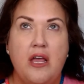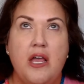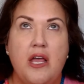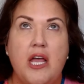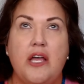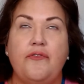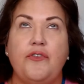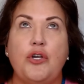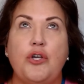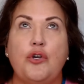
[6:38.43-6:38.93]

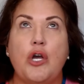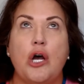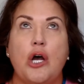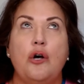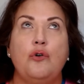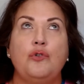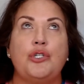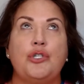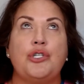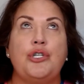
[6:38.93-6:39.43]
If
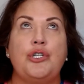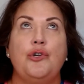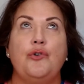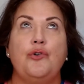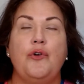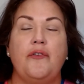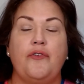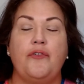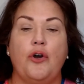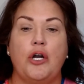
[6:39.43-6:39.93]

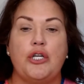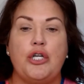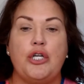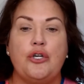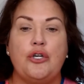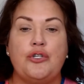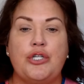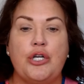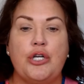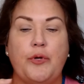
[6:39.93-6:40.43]
you're on
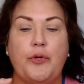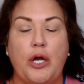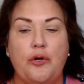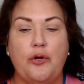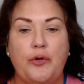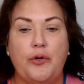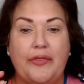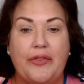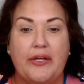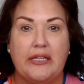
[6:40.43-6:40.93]
YouTube, go
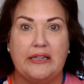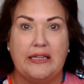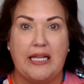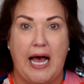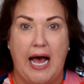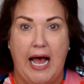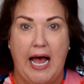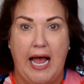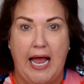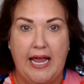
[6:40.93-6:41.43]
to the
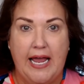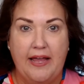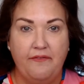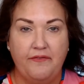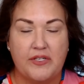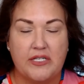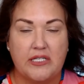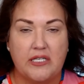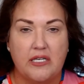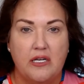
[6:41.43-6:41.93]
lives